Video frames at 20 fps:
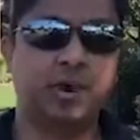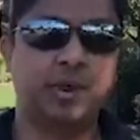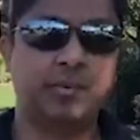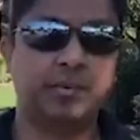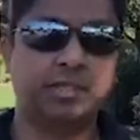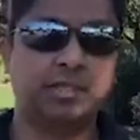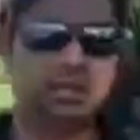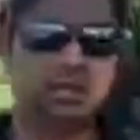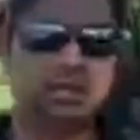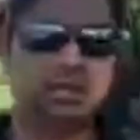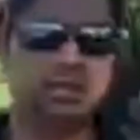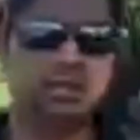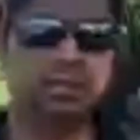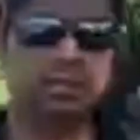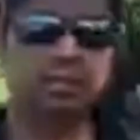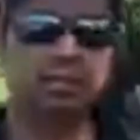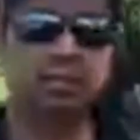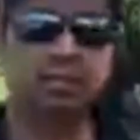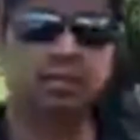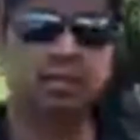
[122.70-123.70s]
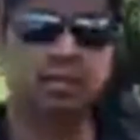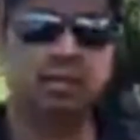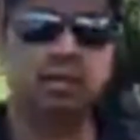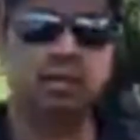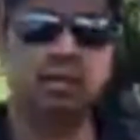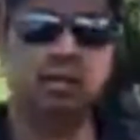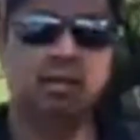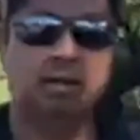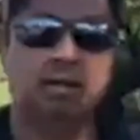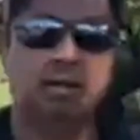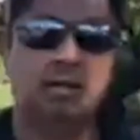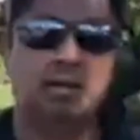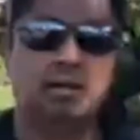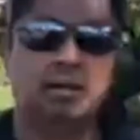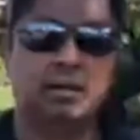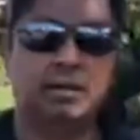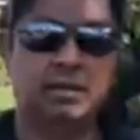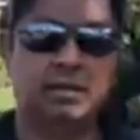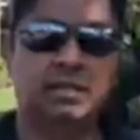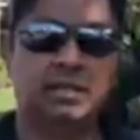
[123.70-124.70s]
property,
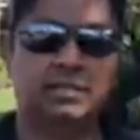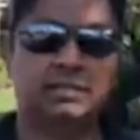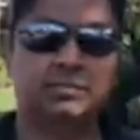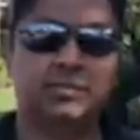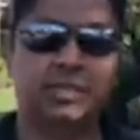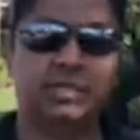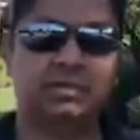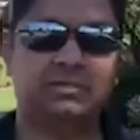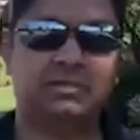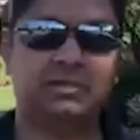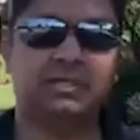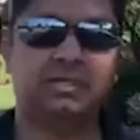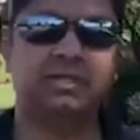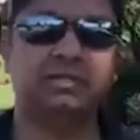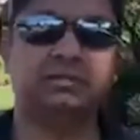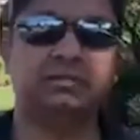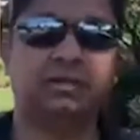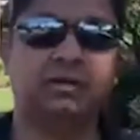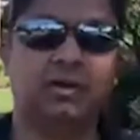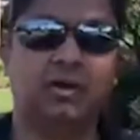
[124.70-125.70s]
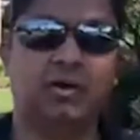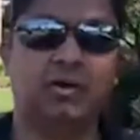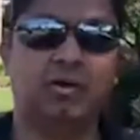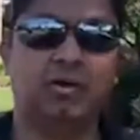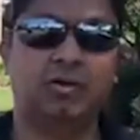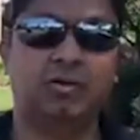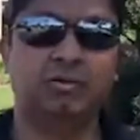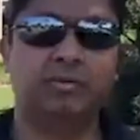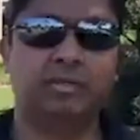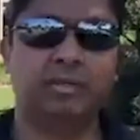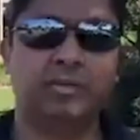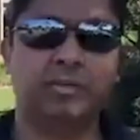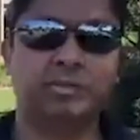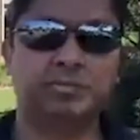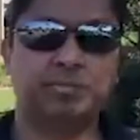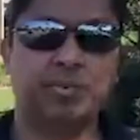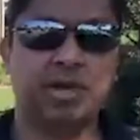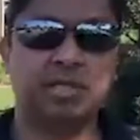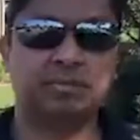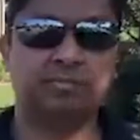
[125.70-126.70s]
it has been written in the law that
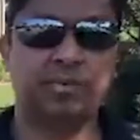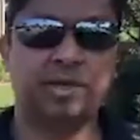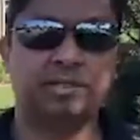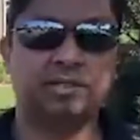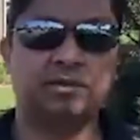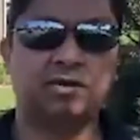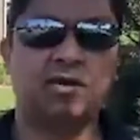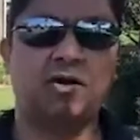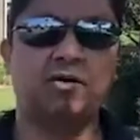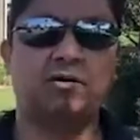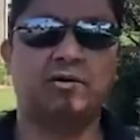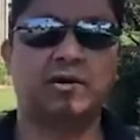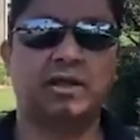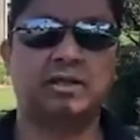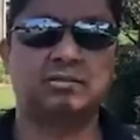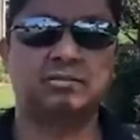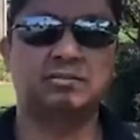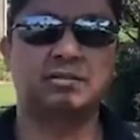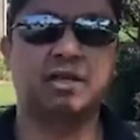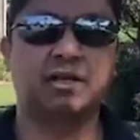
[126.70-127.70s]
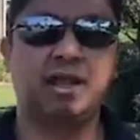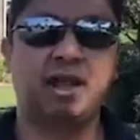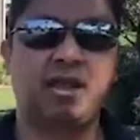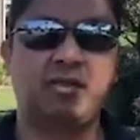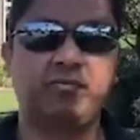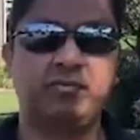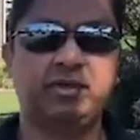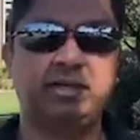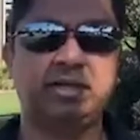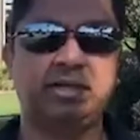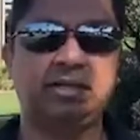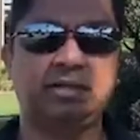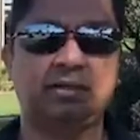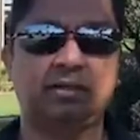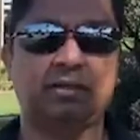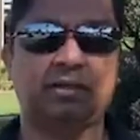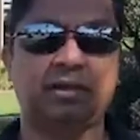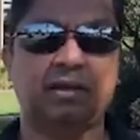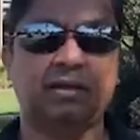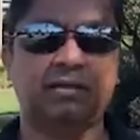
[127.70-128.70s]
was passed by the Congress that every
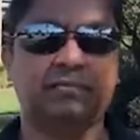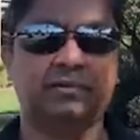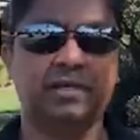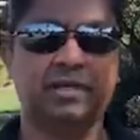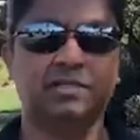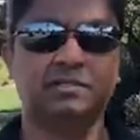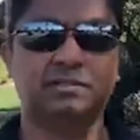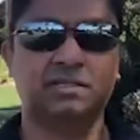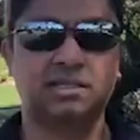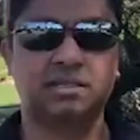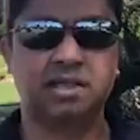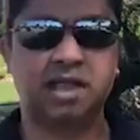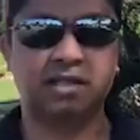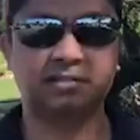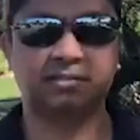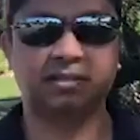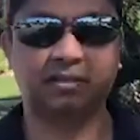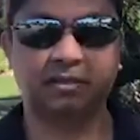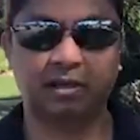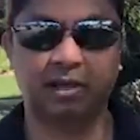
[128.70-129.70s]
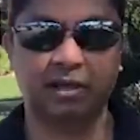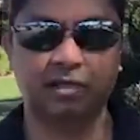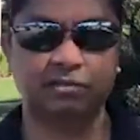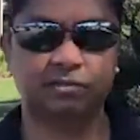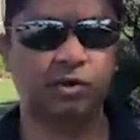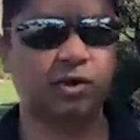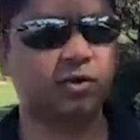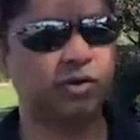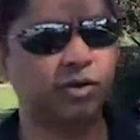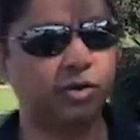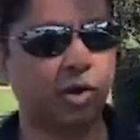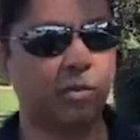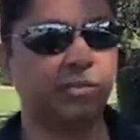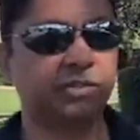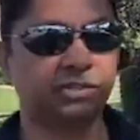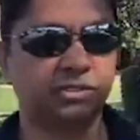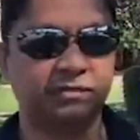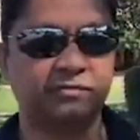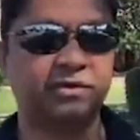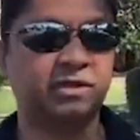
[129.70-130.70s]
real estate asset class, not only
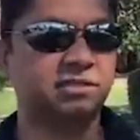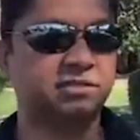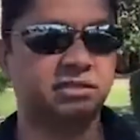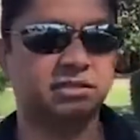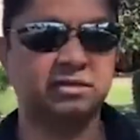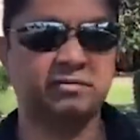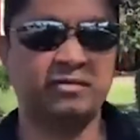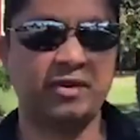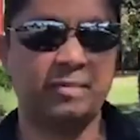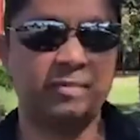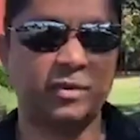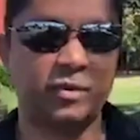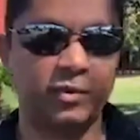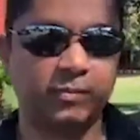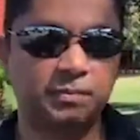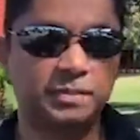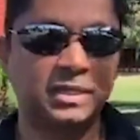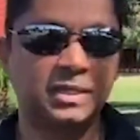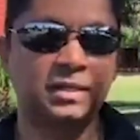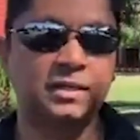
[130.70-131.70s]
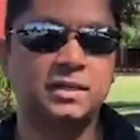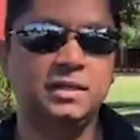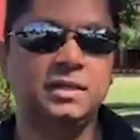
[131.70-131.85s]
commercial, even a single family home,